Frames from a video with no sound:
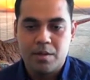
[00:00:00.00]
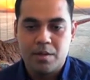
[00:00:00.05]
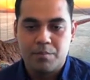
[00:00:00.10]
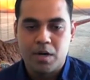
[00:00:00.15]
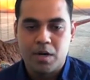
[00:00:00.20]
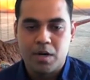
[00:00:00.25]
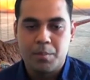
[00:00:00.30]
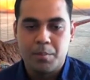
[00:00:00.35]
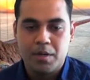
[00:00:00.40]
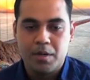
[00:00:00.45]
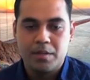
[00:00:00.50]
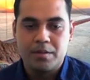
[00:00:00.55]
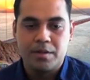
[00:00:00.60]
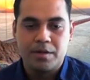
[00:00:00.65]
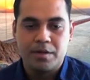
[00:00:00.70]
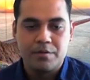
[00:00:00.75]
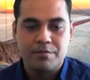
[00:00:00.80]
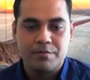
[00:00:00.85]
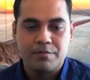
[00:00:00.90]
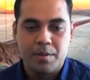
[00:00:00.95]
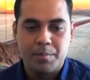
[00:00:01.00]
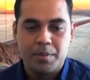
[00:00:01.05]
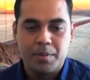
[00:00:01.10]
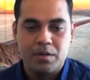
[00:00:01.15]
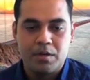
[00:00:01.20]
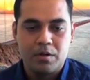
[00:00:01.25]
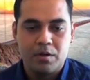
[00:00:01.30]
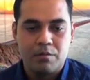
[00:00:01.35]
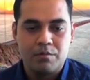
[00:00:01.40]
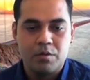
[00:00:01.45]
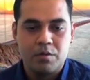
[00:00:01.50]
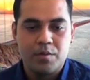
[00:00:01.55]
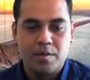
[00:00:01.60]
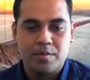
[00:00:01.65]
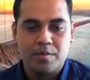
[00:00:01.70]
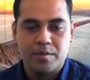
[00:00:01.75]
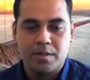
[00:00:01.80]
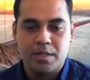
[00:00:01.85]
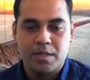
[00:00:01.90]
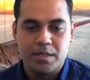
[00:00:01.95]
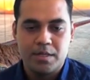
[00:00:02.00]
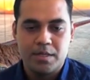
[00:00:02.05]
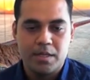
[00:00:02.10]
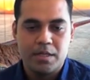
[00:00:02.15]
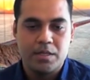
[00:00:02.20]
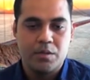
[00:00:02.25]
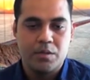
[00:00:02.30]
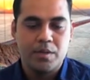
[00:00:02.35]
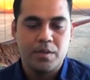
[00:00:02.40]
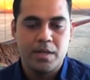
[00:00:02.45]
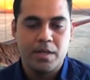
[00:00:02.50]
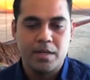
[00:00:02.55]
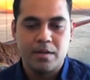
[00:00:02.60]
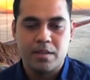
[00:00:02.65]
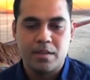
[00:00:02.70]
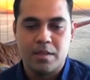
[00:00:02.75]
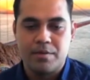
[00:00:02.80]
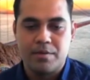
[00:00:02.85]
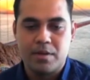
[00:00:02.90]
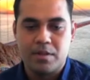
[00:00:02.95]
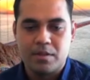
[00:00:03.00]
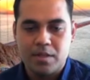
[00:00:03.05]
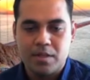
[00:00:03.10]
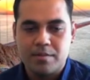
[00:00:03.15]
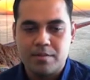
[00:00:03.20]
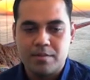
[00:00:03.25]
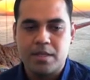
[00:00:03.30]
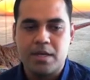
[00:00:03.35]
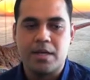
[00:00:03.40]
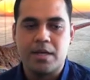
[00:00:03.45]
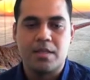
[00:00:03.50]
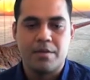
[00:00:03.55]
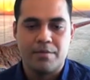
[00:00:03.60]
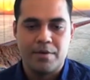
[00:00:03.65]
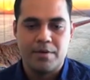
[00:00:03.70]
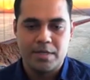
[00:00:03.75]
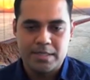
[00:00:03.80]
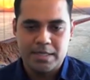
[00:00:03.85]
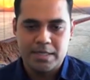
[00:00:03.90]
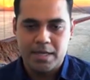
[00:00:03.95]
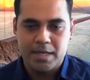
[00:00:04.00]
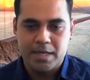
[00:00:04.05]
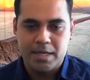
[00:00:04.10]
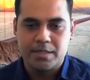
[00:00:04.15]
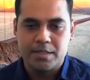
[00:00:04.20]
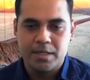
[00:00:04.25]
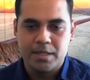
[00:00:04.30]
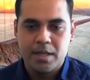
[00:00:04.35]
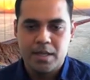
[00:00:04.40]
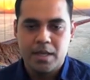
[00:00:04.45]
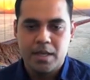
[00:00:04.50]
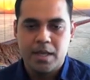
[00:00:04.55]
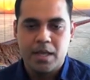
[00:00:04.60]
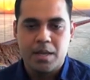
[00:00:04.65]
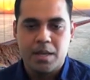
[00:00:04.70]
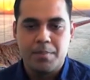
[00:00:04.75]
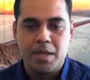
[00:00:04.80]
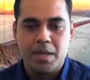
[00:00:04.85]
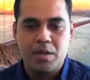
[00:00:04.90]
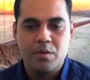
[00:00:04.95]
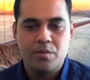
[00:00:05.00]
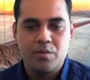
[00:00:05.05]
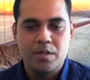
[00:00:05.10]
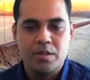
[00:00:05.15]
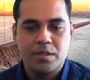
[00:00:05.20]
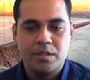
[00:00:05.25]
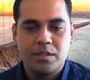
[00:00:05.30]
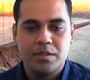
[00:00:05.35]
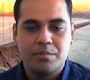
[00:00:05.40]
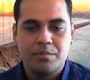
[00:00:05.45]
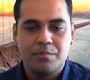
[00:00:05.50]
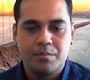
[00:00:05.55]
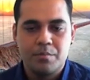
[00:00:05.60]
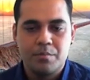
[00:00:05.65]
primarily the Great Famine of the Western India during 1876 and 1878. And by using the